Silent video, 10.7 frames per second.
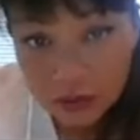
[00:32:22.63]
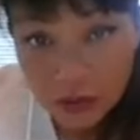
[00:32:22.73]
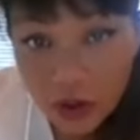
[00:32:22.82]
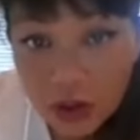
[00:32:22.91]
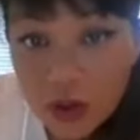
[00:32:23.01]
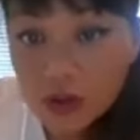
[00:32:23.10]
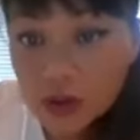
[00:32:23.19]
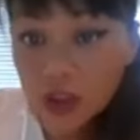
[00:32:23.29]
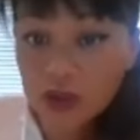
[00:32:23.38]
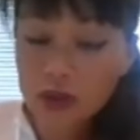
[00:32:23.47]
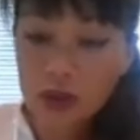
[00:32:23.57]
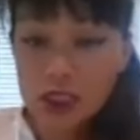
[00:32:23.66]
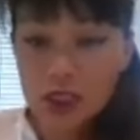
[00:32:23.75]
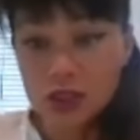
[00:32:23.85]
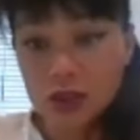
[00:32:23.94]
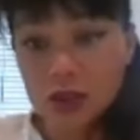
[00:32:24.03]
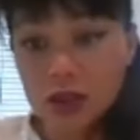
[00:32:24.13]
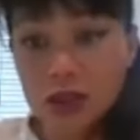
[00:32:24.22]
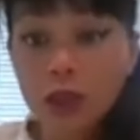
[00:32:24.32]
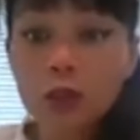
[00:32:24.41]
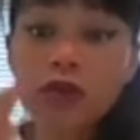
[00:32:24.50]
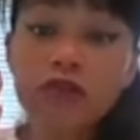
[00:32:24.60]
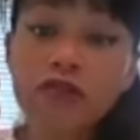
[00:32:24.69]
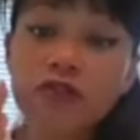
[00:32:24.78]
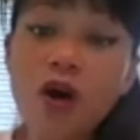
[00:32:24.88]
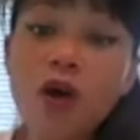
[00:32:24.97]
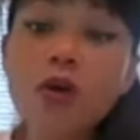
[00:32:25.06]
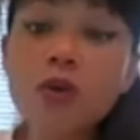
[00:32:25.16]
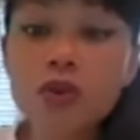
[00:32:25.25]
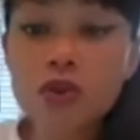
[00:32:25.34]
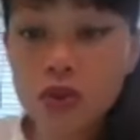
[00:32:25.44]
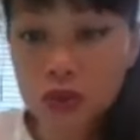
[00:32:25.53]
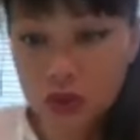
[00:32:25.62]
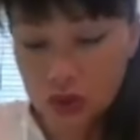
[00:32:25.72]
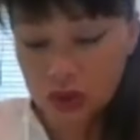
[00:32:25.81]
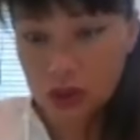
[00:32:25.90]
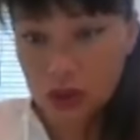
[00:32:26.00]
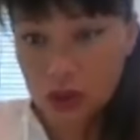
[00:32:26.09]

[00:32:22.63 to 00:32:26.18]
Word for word: Virgo generation that we follow rules.